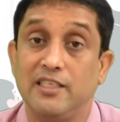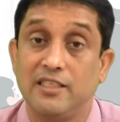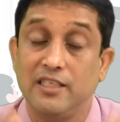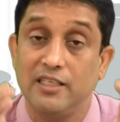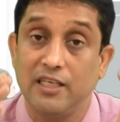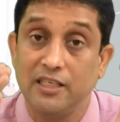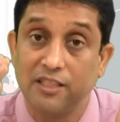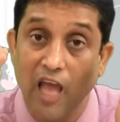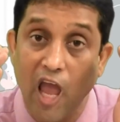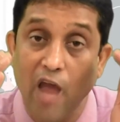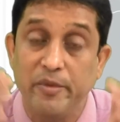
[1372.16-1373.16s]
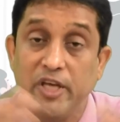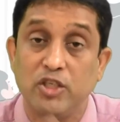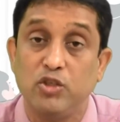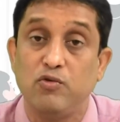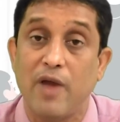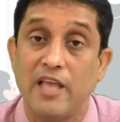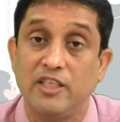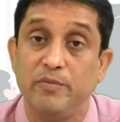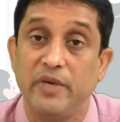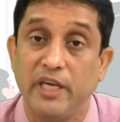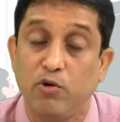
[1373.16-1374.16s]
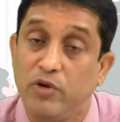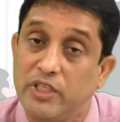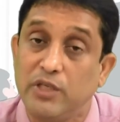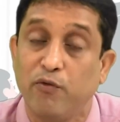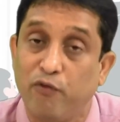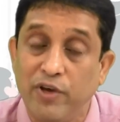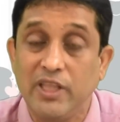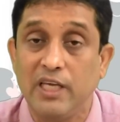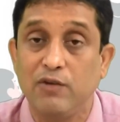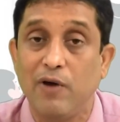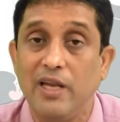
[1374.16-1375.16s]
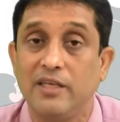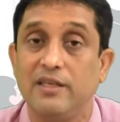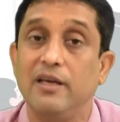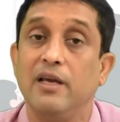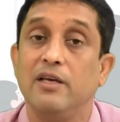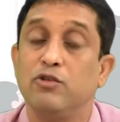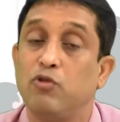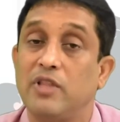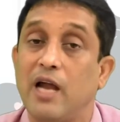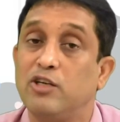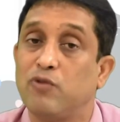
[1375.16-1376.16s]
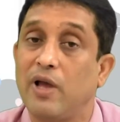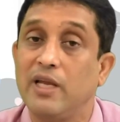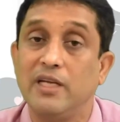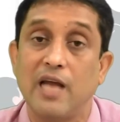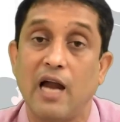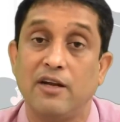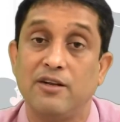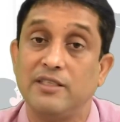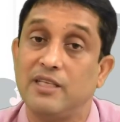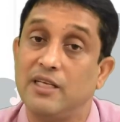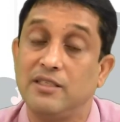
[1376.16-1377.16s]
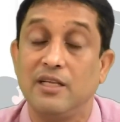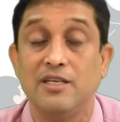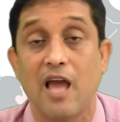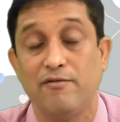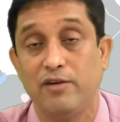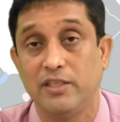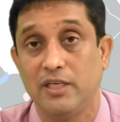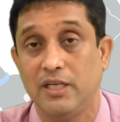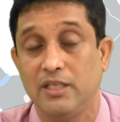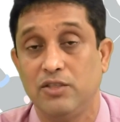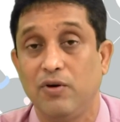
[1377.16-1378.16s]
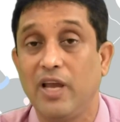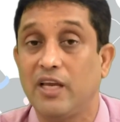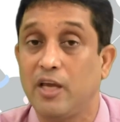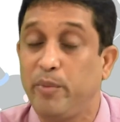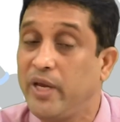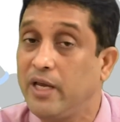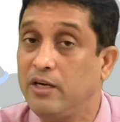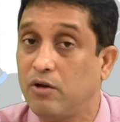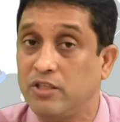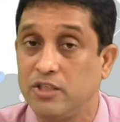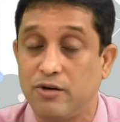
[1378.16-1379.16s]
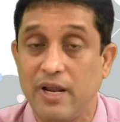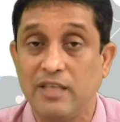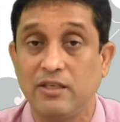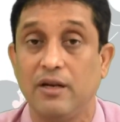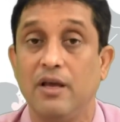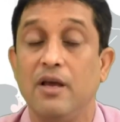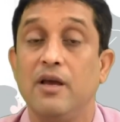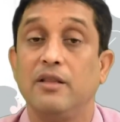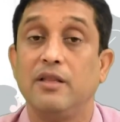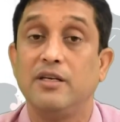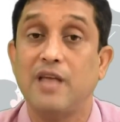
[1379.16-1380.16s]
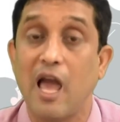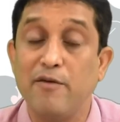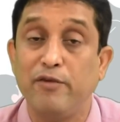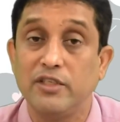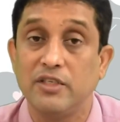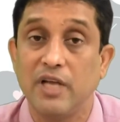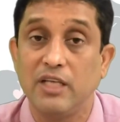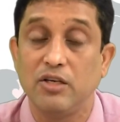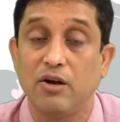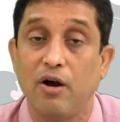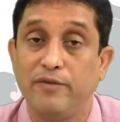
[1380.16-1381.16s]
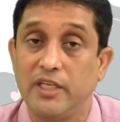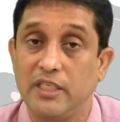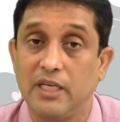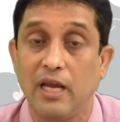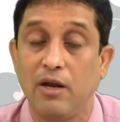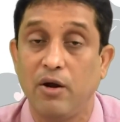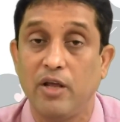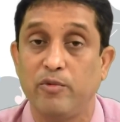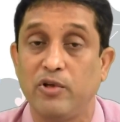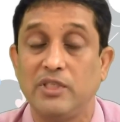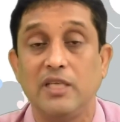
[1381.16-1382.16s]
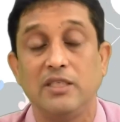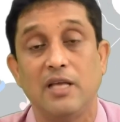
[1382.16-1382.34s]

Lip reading: its aim is to achieve equity with equality. So, that is why it addresses the diversities. Okay. Keeping in consideration the diverse nature of teaching and learning process, the